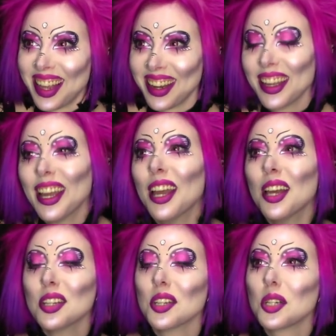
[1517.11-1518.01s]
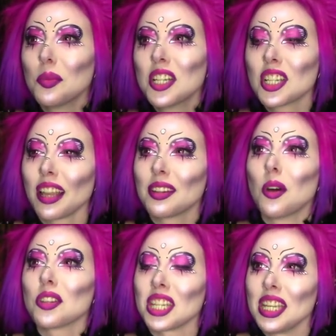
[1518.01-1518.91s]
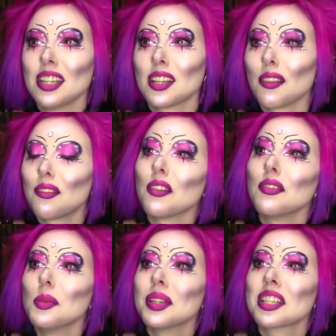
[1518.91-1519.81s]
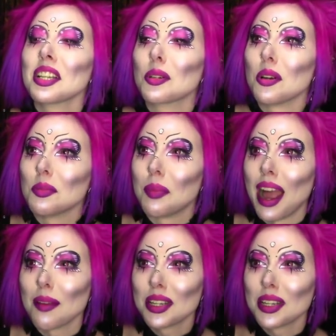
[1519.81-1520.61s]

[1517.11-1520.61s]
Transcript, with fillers: Like, should we just like not see each other for a few weeks till it grows back?